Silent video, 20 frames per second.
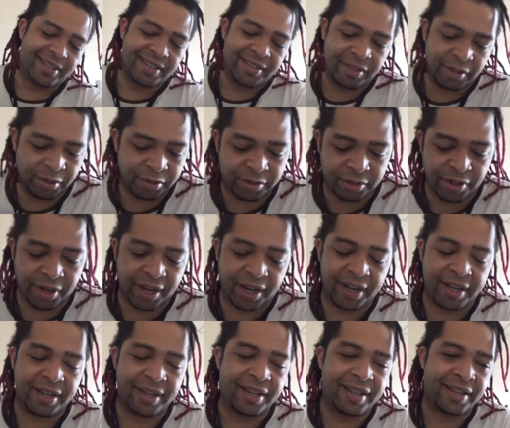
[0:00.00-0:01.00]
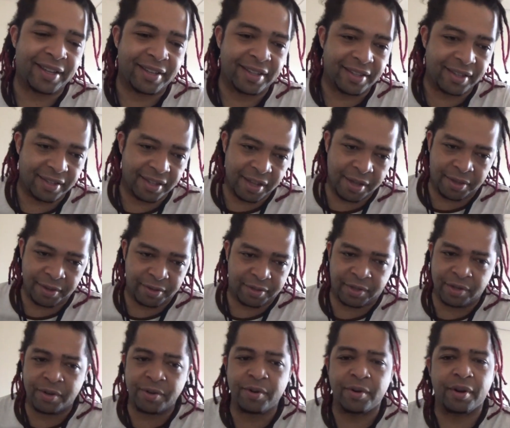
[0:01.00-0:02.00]
No try. Either
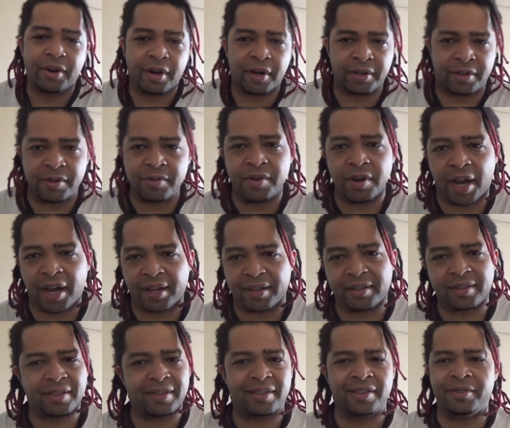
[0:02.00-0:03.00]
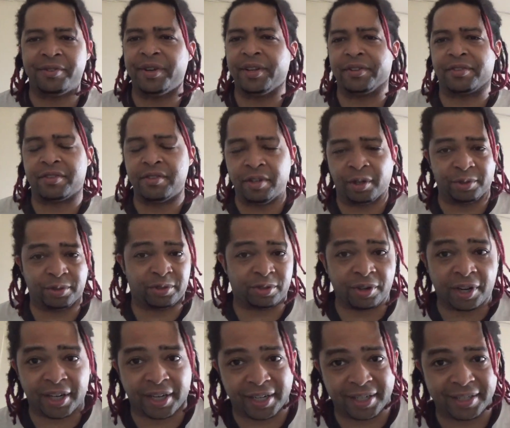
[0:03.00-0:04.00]
do or do not. There is no
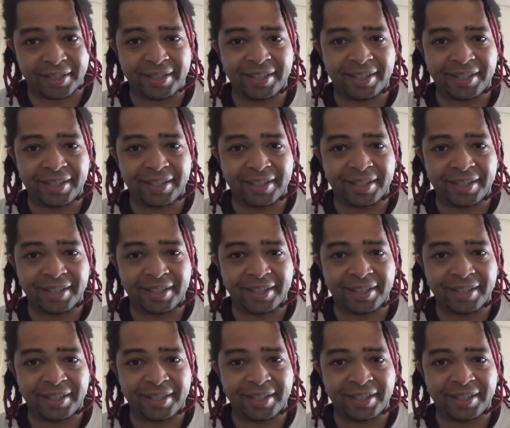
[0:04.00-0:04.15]
try.